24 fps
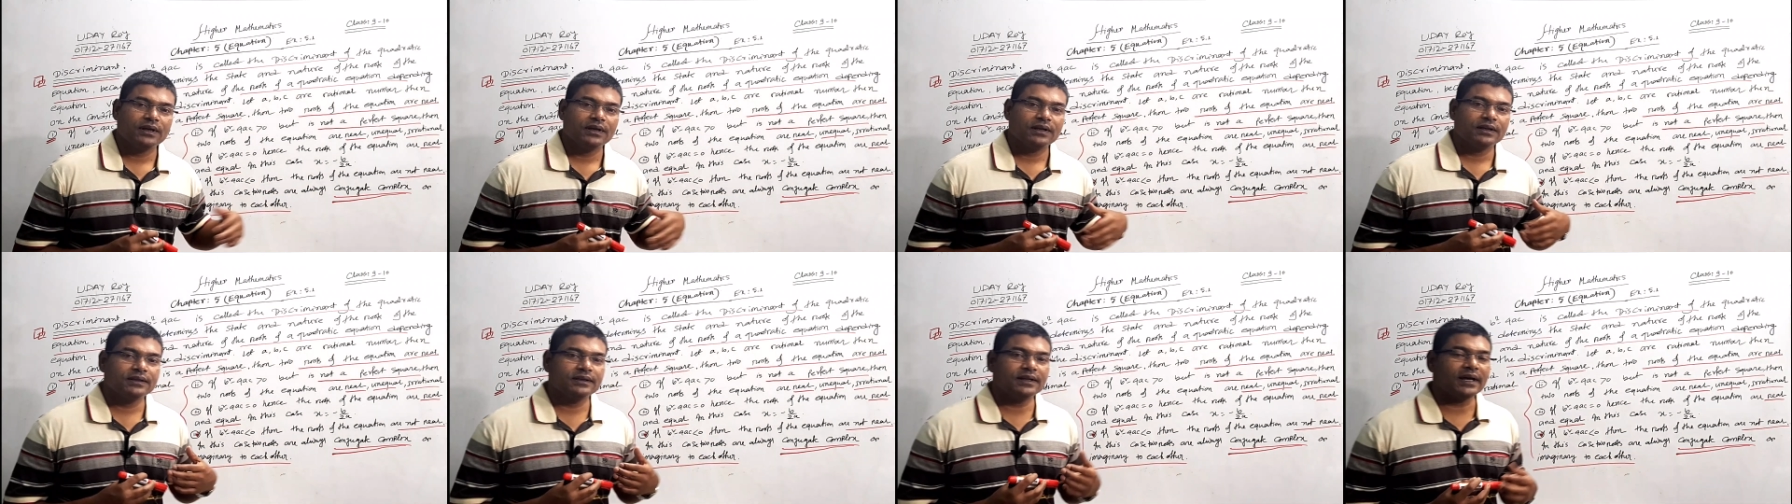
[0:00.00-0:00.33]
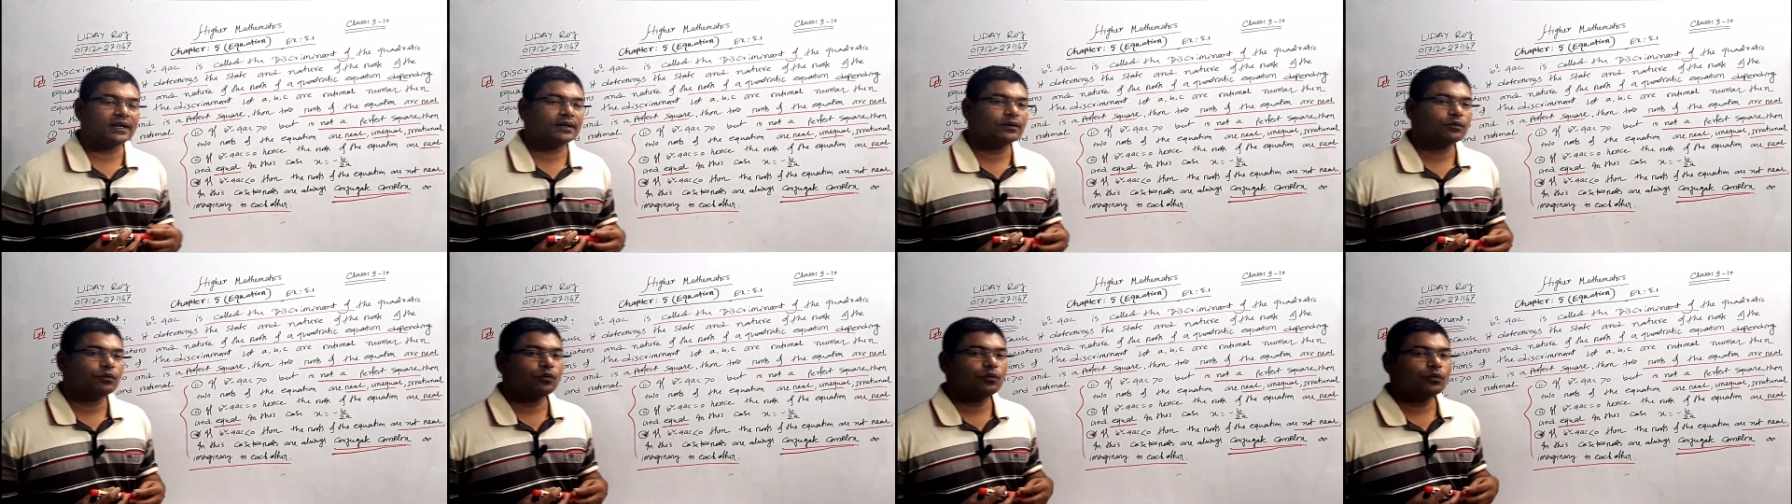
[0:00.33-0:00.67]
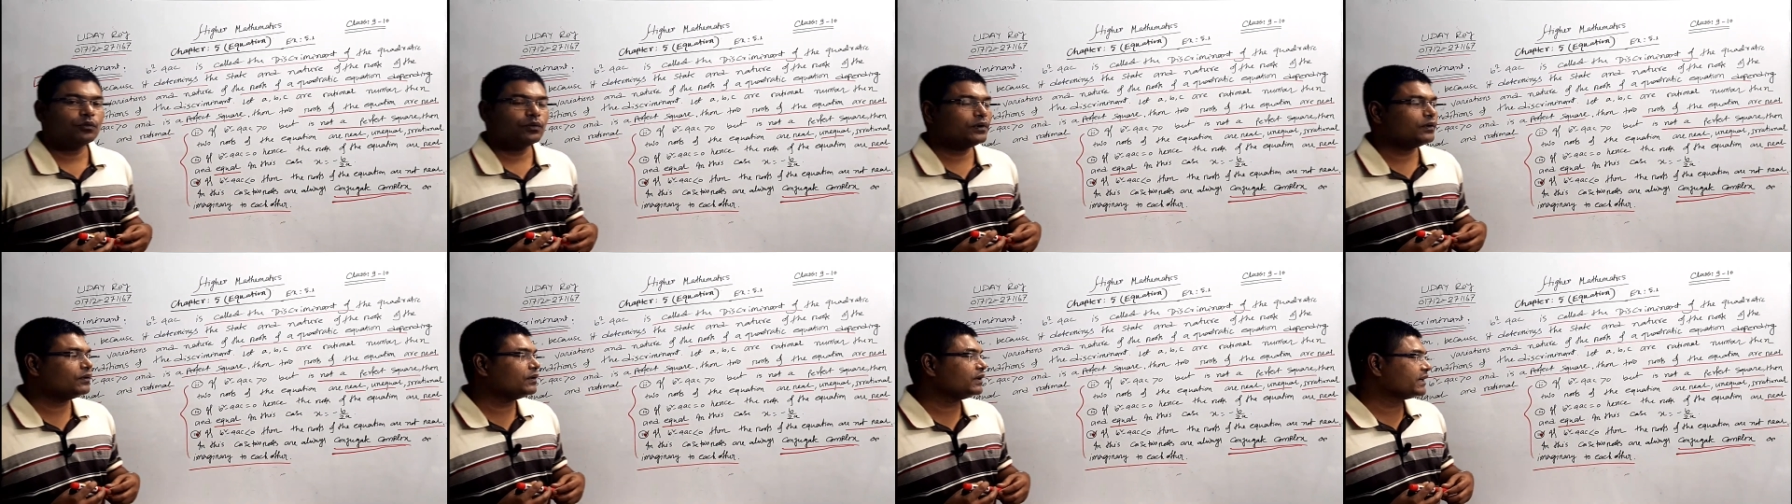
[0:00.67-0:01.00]
then
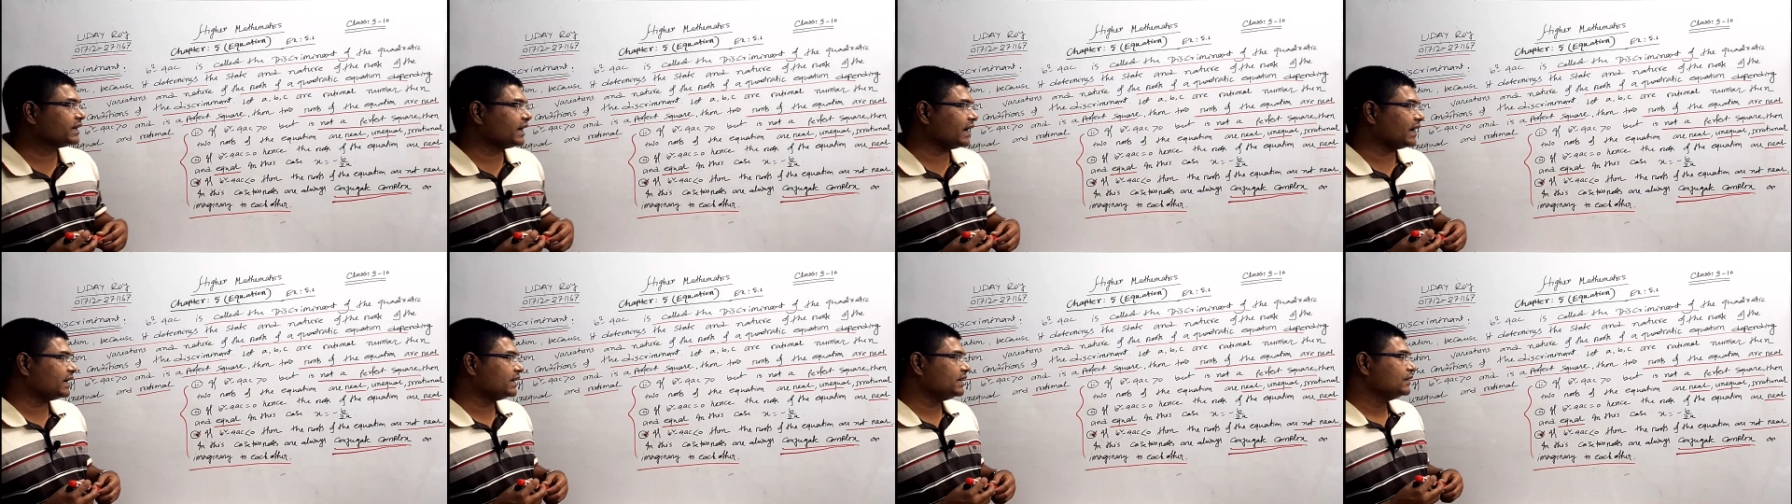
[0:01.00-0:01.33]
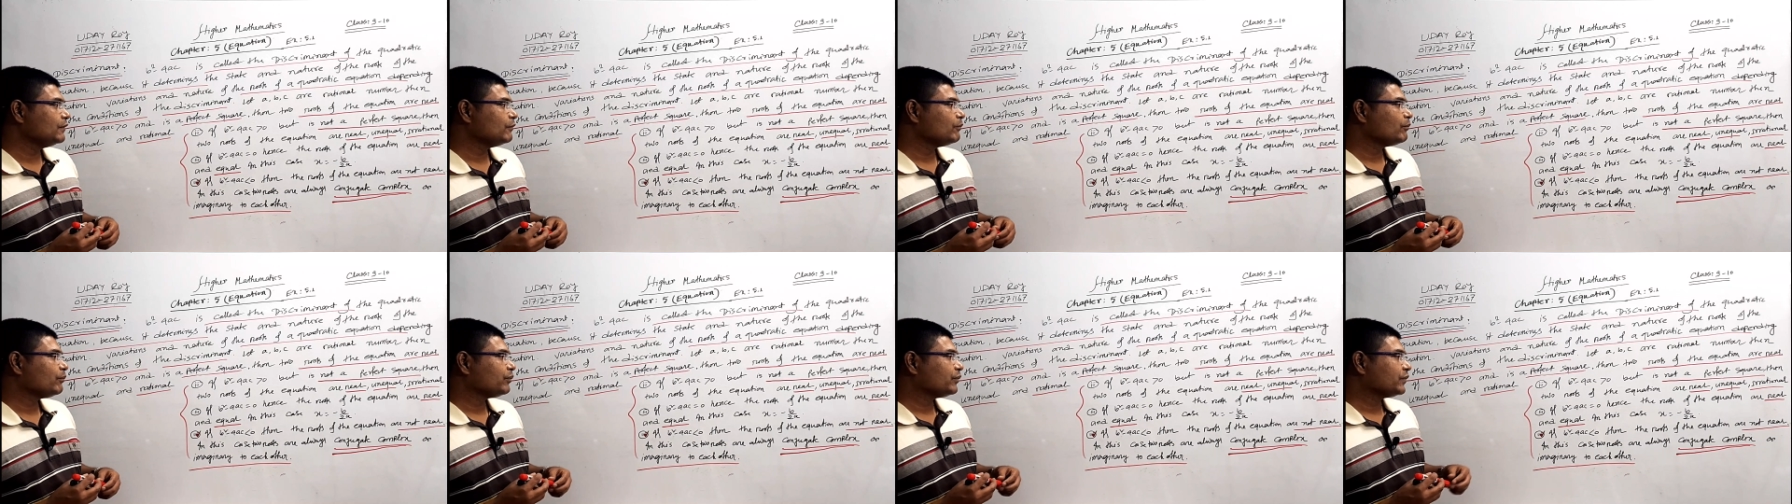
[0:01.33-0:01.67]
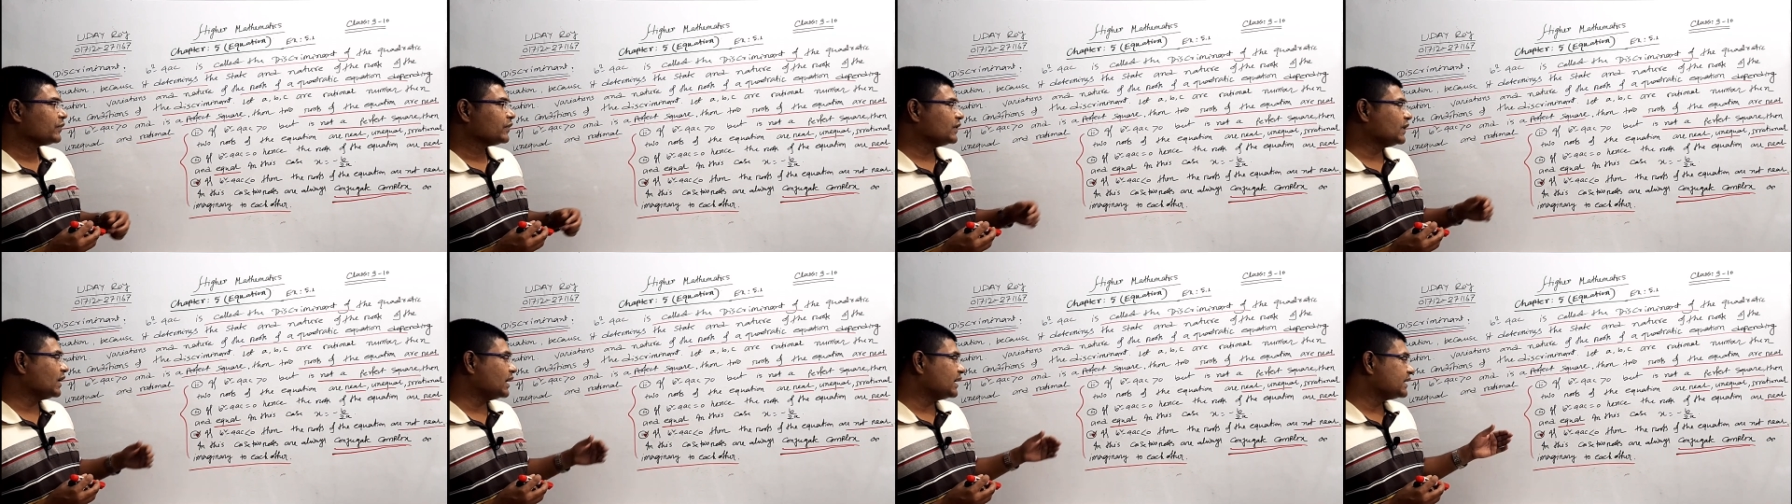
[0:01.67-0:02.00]
we will get
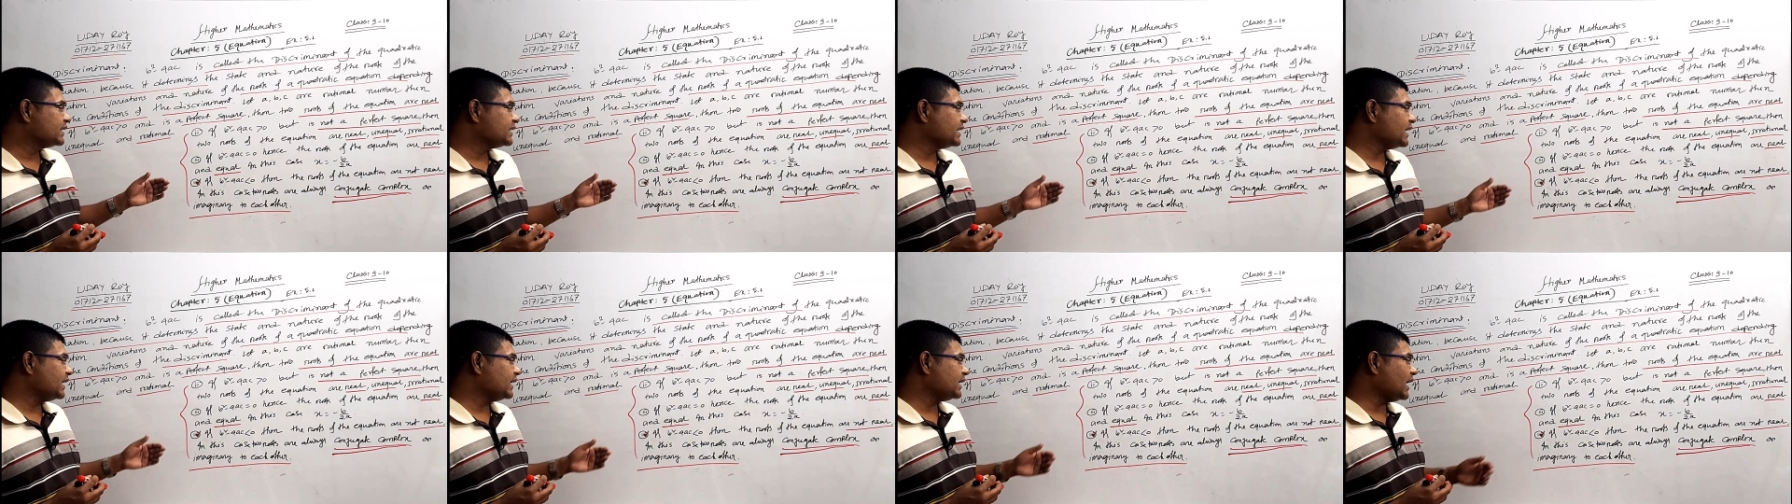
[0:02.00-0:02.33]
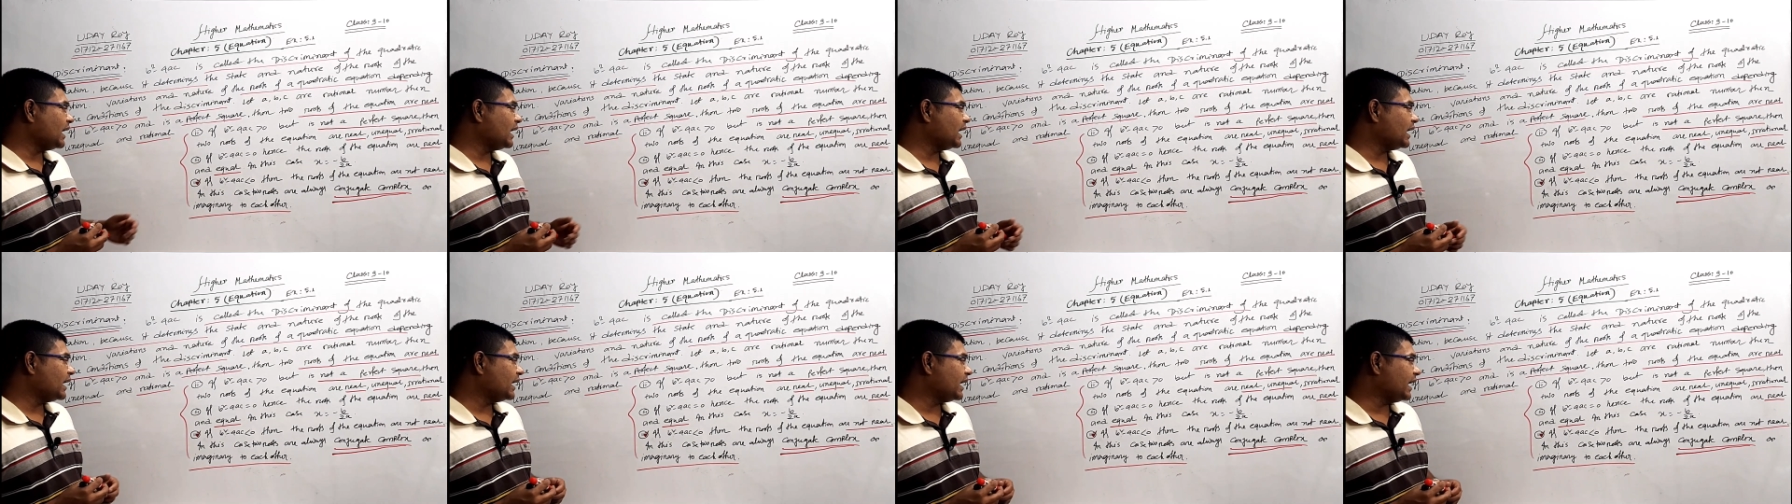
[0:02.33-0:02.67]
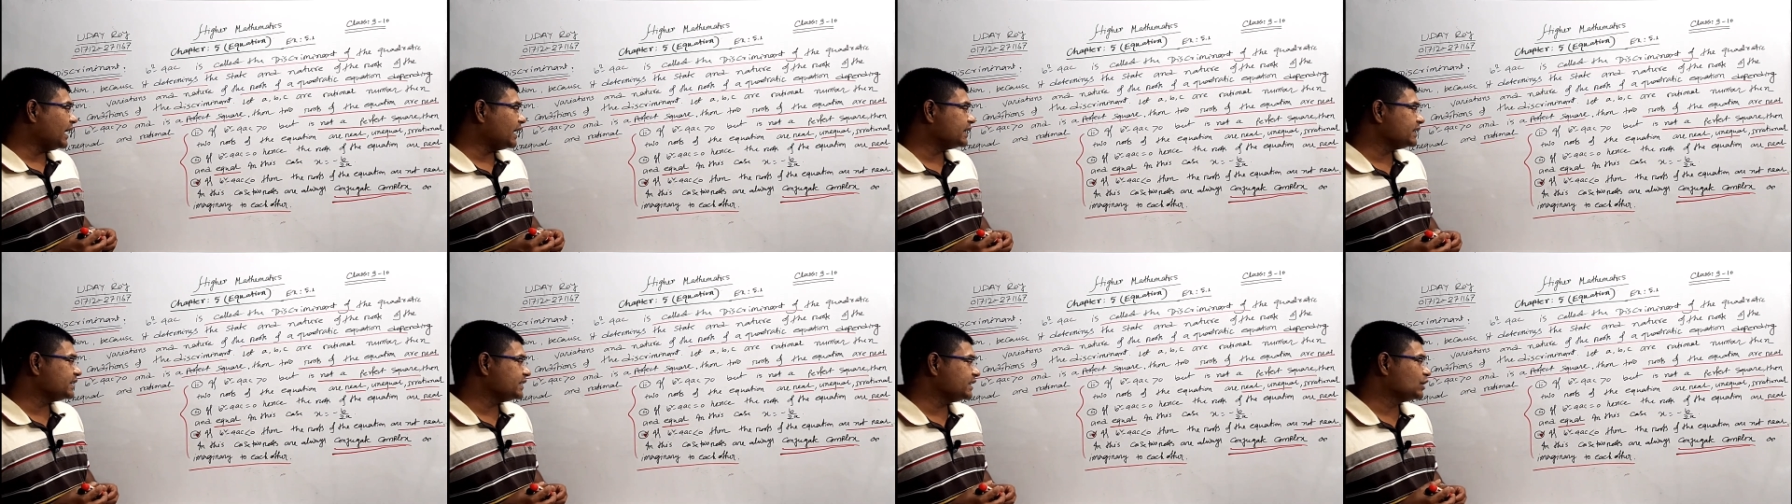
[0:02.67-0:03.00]
the real
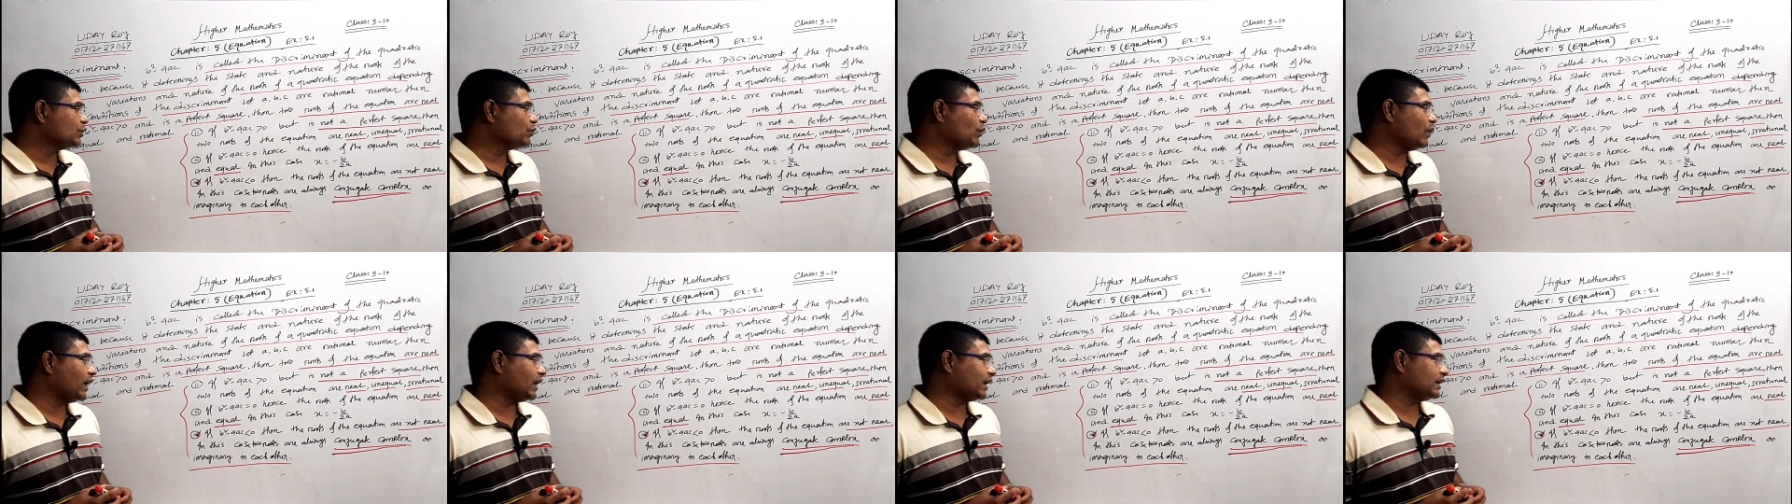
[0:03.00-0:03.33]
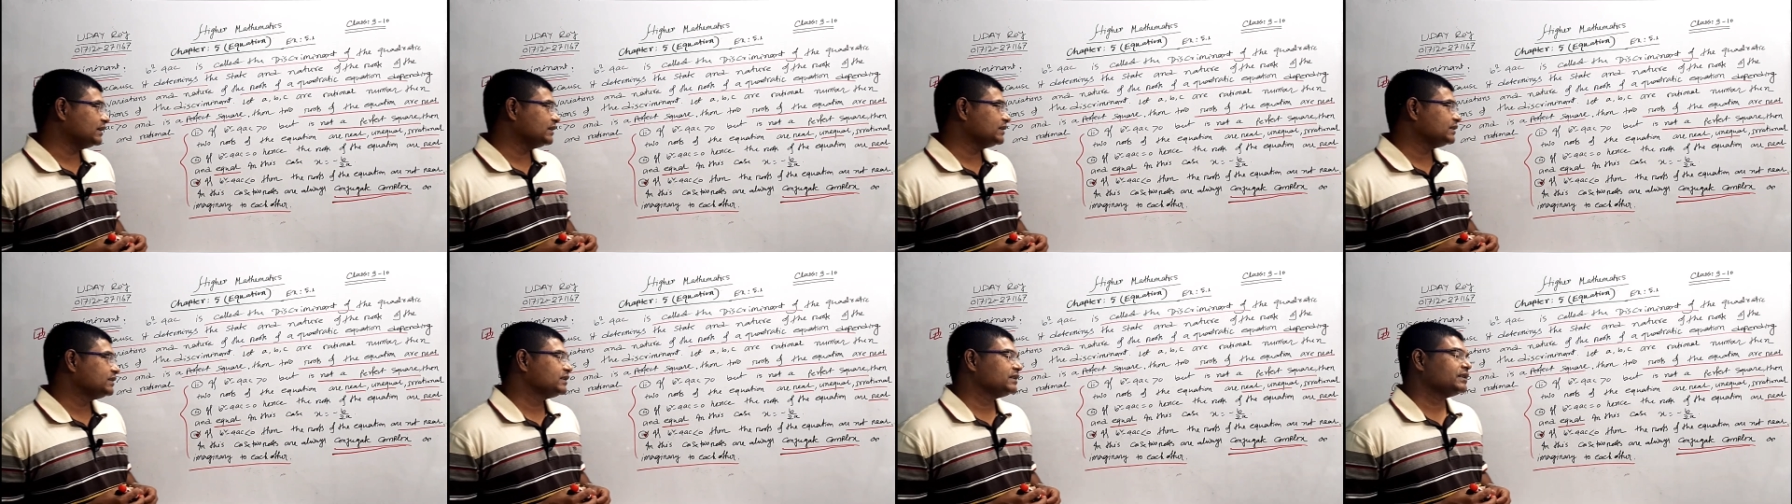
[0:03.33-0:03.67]
and equal.